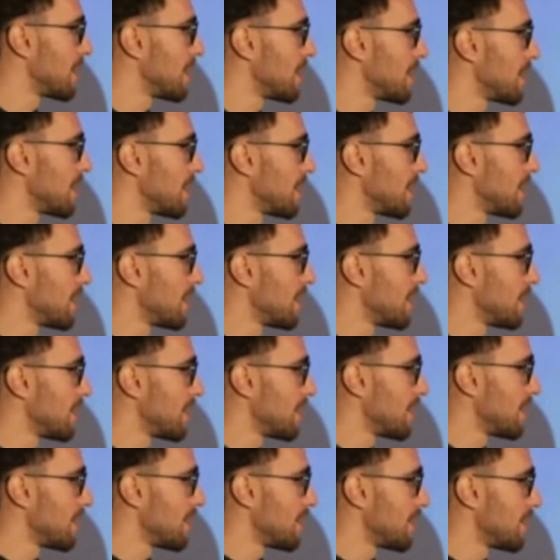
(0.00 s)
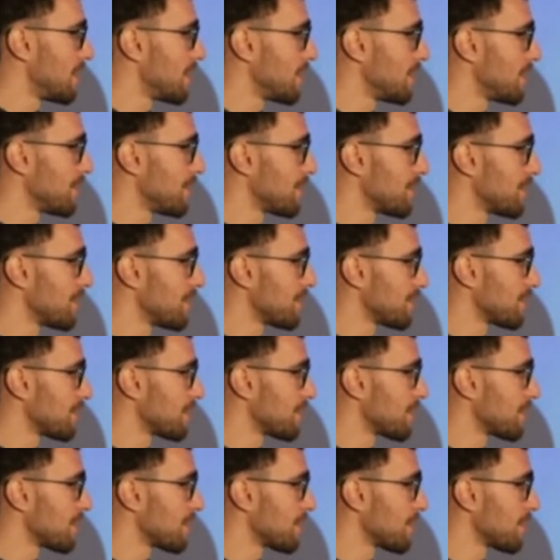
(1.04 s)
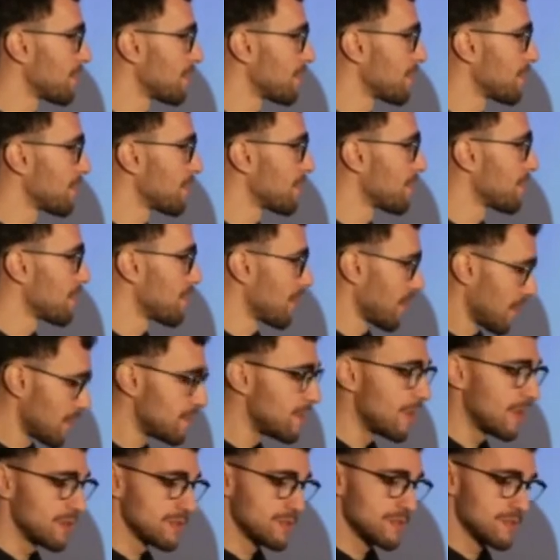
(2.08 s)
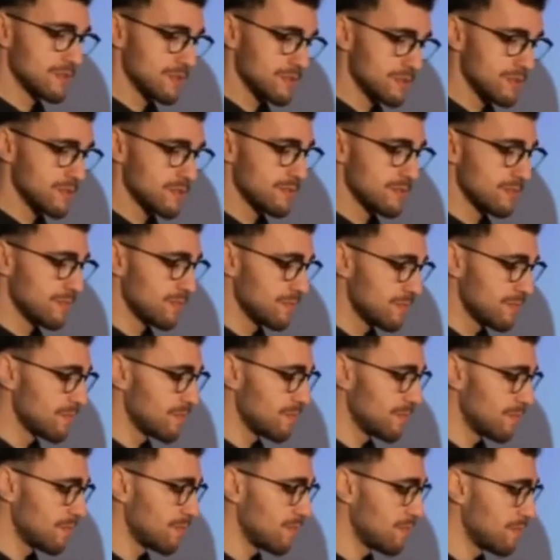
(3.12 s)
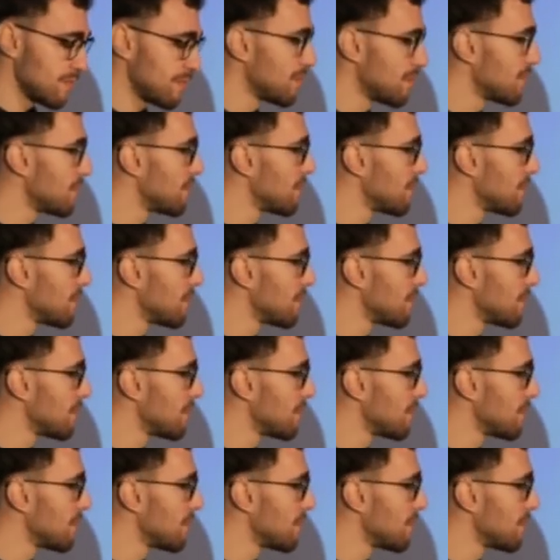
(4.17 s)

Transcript: (silent)